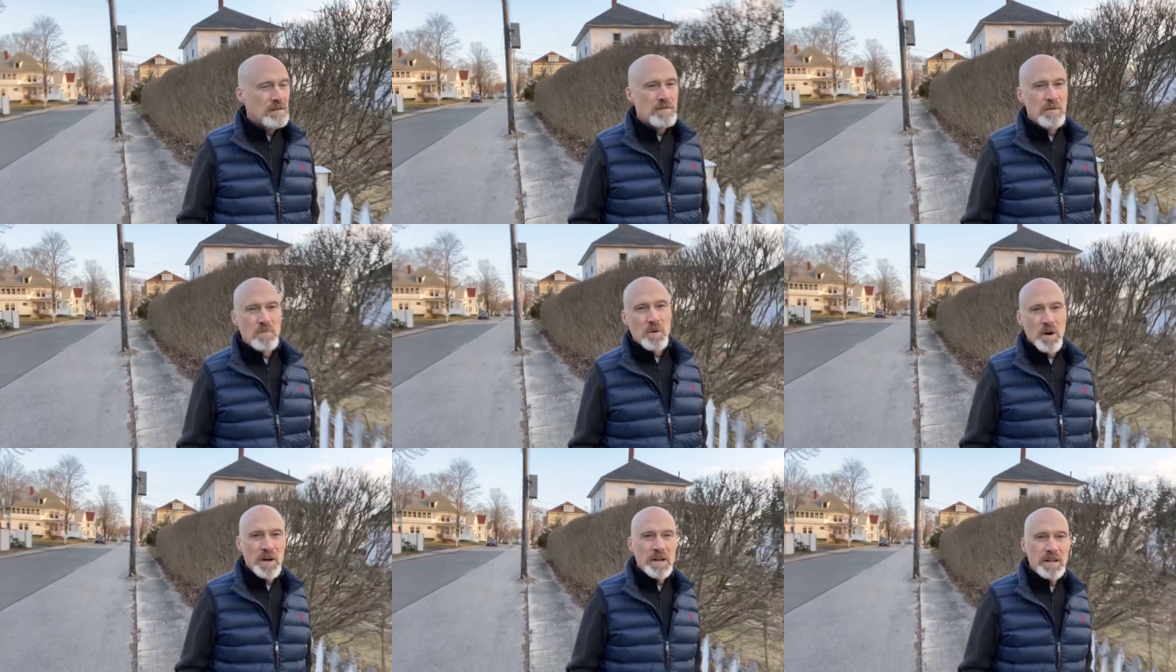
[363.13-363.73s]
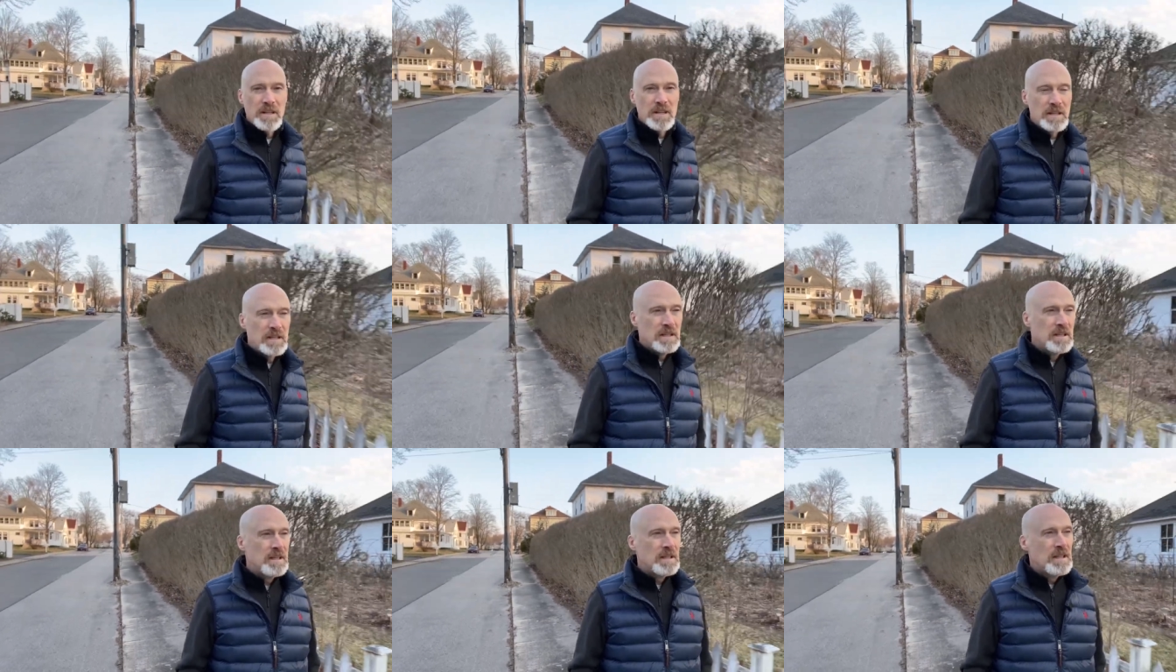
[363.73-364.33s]
work,
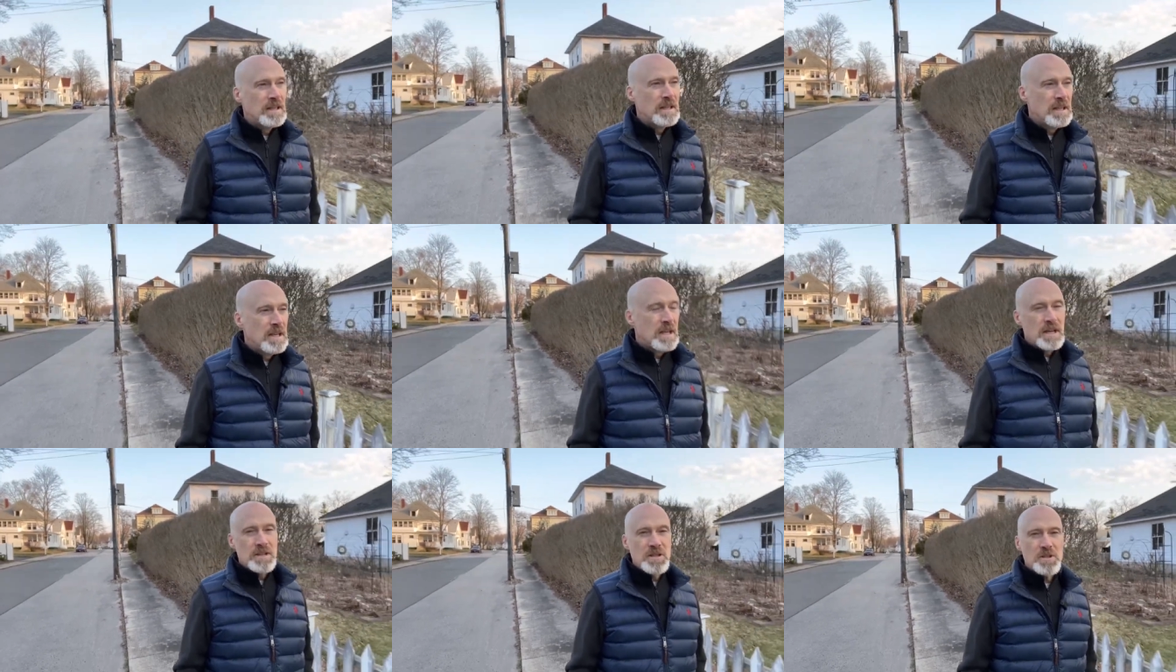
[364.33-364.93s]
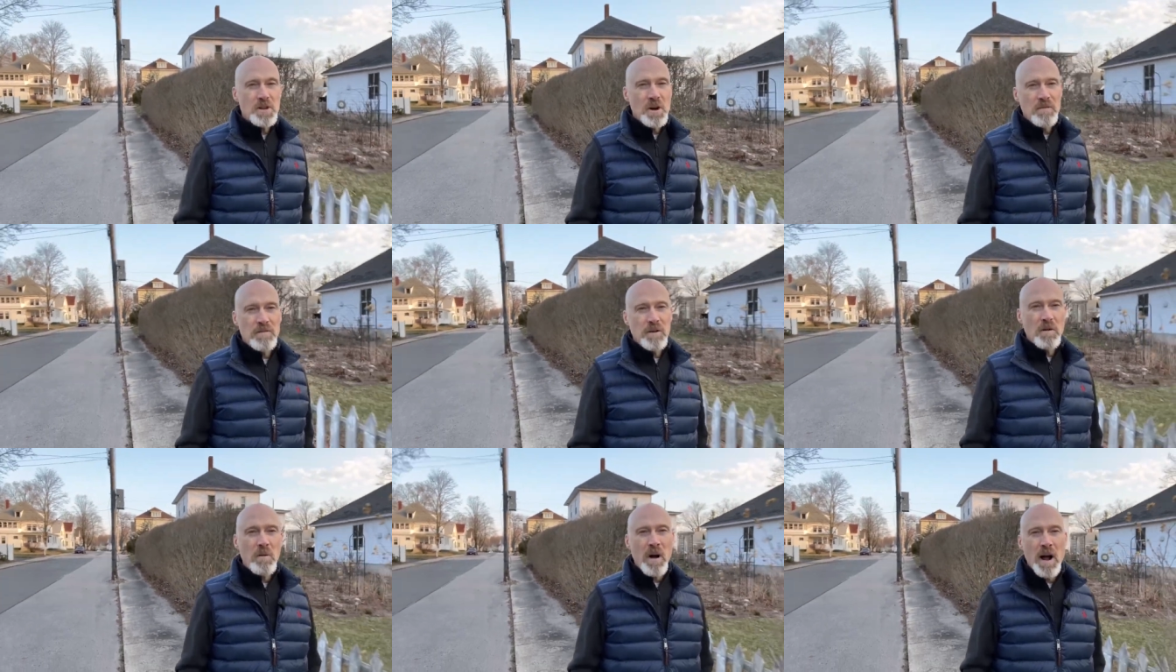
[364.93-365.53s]
and just go
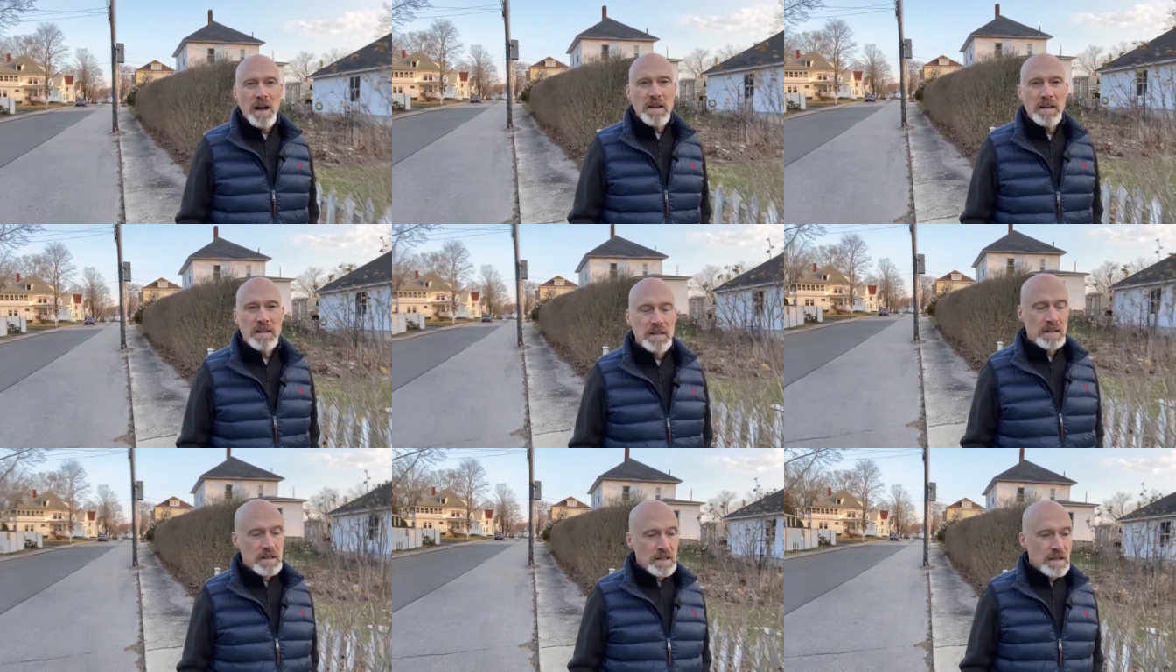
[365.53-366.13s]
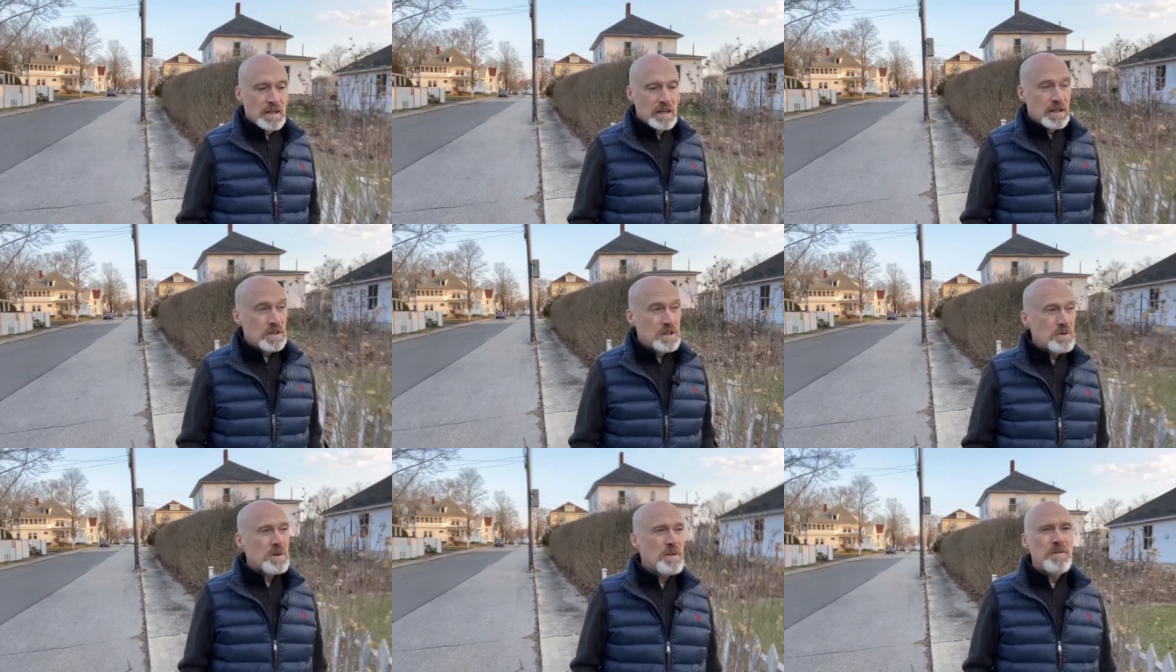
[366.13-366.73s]
for a walk.
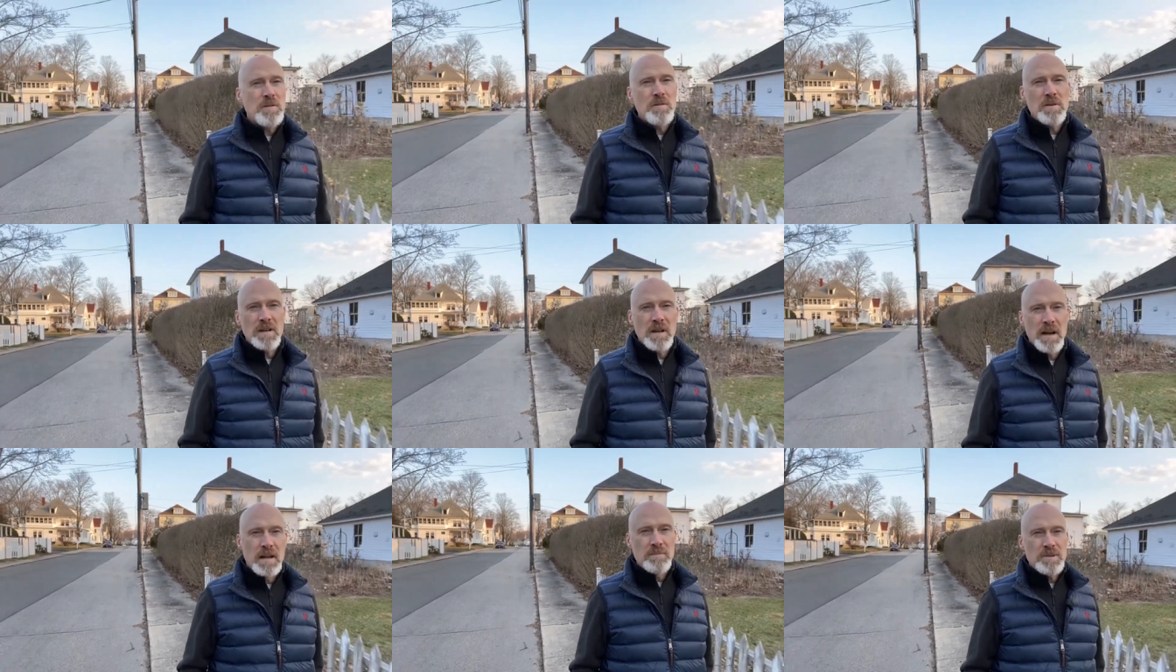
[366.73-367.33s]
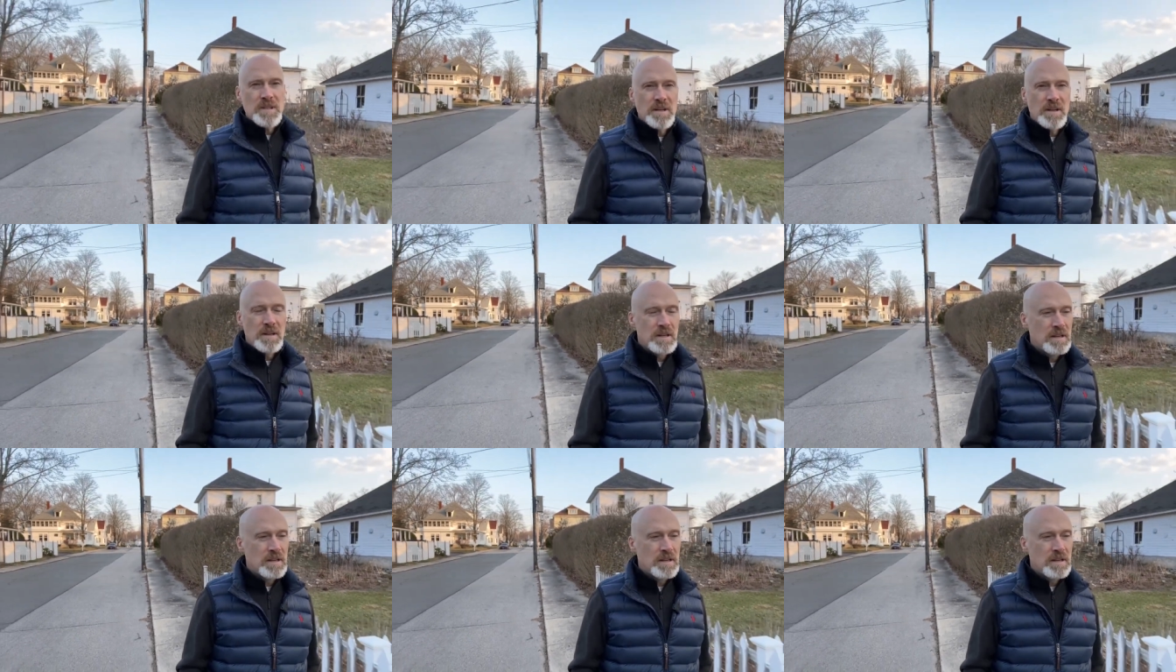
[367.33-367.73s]
Do it a few times.